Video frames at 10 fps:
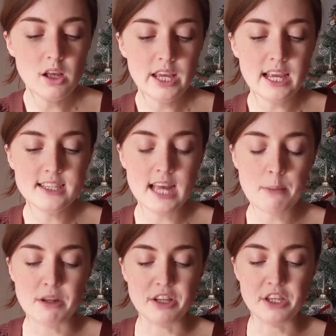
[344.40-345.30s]
He
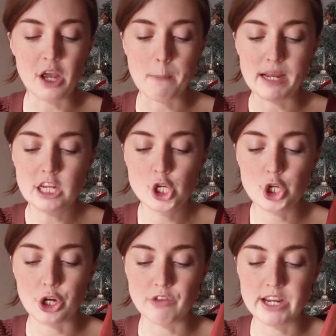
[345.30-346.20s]
examined the yummy,
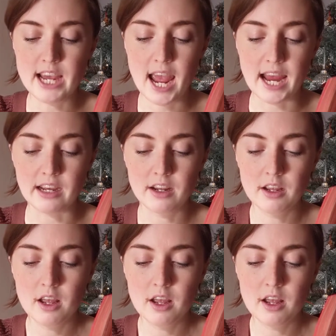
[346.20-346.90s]
sugary cane.